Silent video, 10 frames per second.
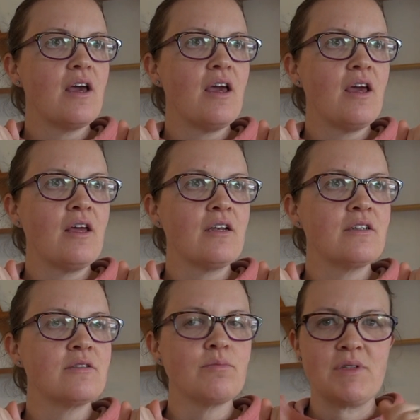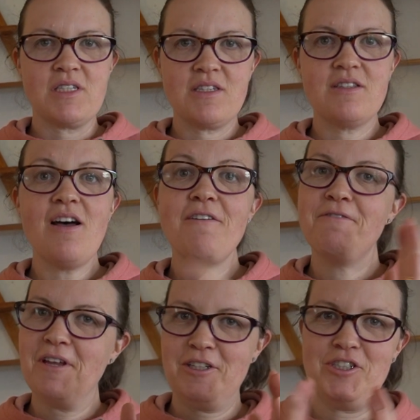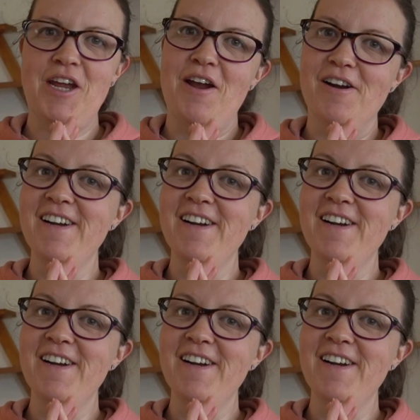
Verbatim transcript: and my stuff, and a chair.